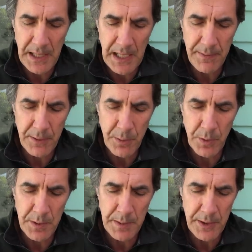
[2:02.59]
behavior
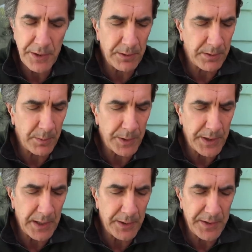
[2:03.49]
towards my children, which
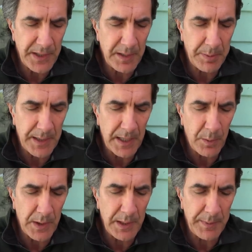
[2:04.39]
I understand, but I
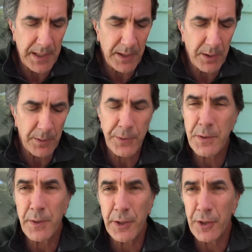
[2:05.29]
don't want him getting hurt."
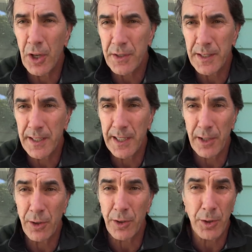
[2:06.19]
First of all, the dog's not going to
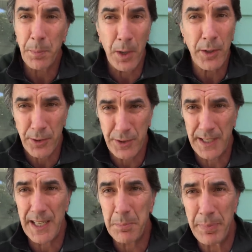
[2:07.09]
get hurt. Your partner's
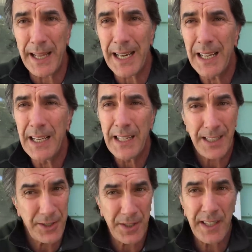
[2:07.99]
going to get bit,
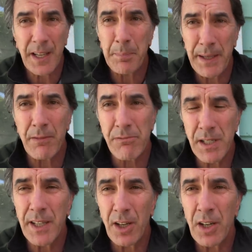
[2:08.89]
and he's going to get bit
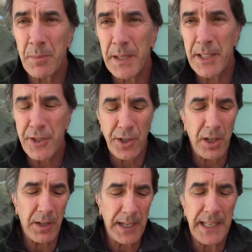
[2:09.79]
really hard by this
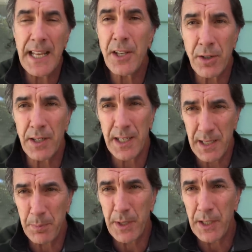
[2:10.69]
dog, and then you're going to
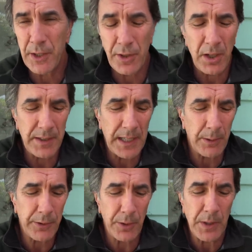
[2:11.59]
end up putting the dog
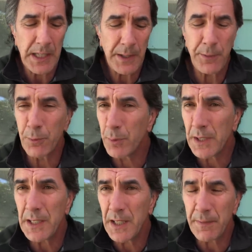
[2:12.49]
down. So if you
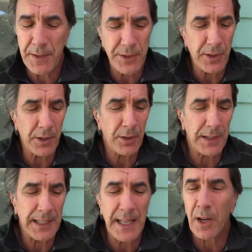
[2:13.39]
really love this dog, you're
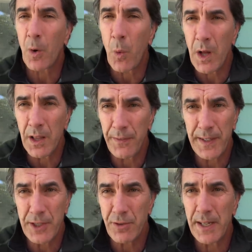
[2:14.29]
going to get a
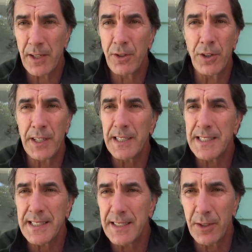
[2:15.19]
qualified trainer.
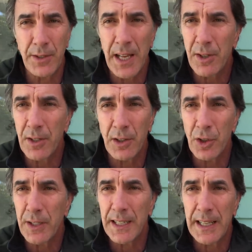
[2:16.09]
You're not going to
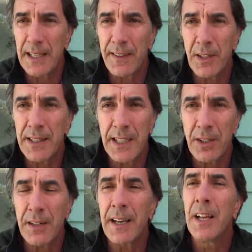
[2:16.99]
look at anything on the
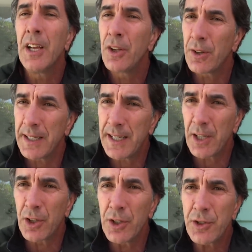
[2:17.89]
internet. You're going to get
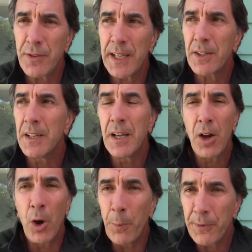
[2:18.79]
a good trainer,
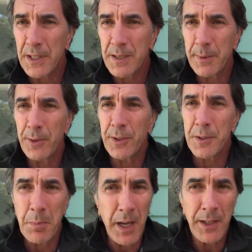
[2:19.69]
hopefully somebody who
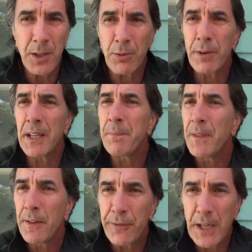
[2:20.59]
does Mondio Ring,
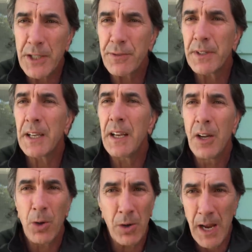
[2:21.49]
French Ring,
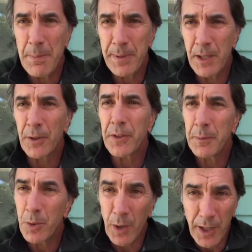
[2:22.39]
or IPO,
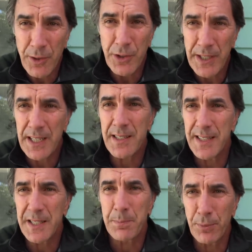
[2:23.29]
somebody who understands
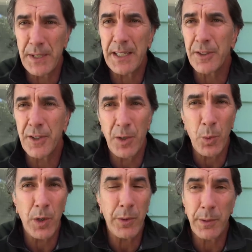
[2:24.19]
this breed and is going to
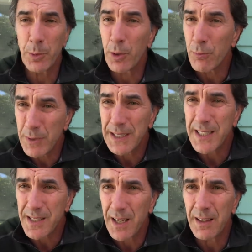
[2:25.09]
work with them, or a really
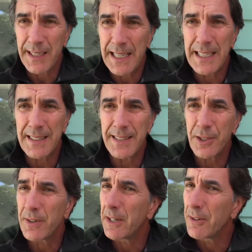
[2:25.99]
solid AKC
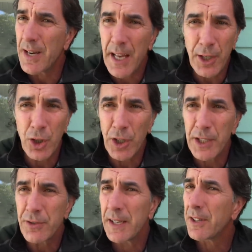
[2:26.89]
trainer, not a cookie
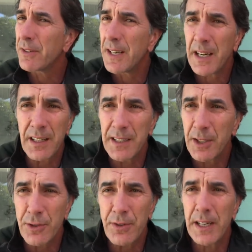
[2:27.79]
trainer, not a
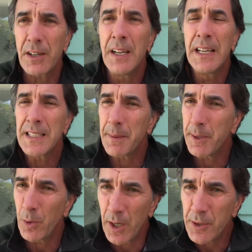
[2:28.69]
clicker trainer,
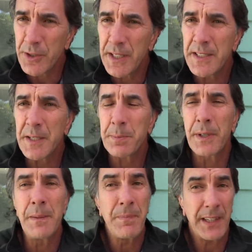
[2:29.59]
somebody who understands this
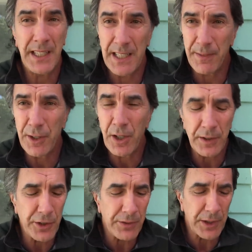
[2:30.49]
breed, can give the dog
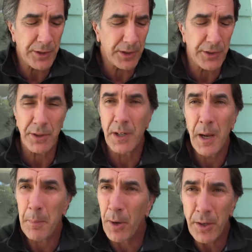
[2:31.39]
the structure, because your
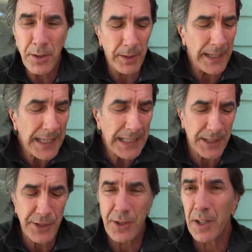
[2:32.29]
partner hitting
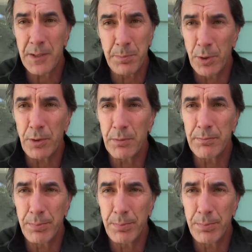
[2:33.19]
this dog is bull